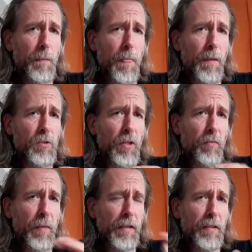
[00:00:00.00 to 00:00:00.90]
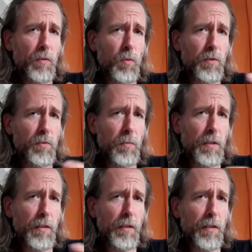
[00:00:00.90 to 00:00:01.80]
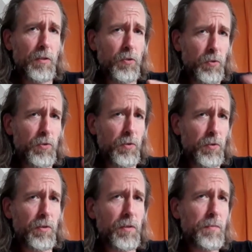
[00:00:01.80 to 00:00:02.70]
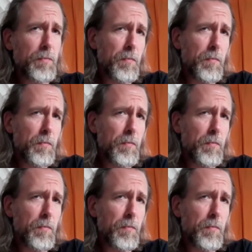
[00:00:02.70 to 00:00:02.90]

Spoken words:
Jeff Macklin was my tutor